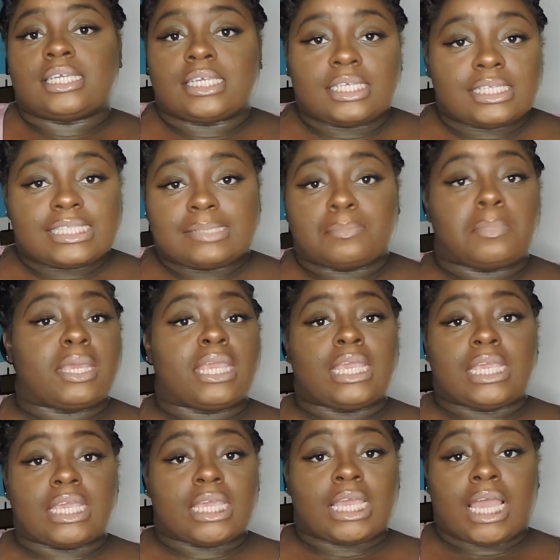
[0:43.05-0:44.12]
It's
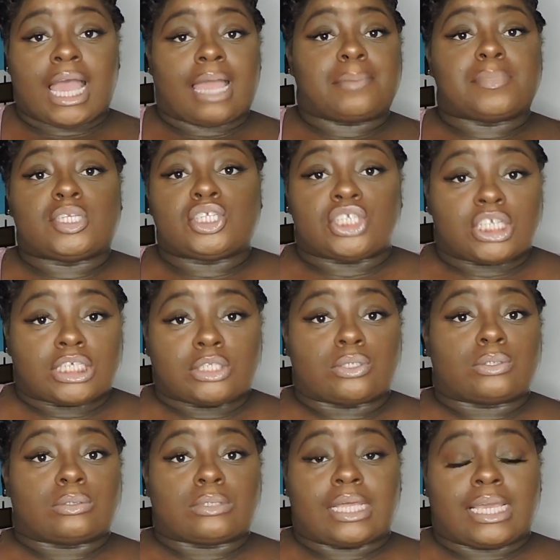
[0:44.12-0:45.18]
me. I'm Echelle.
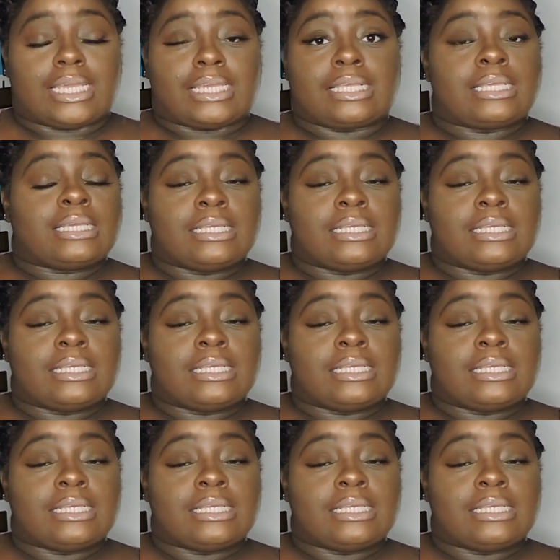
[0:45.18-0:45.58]
Like,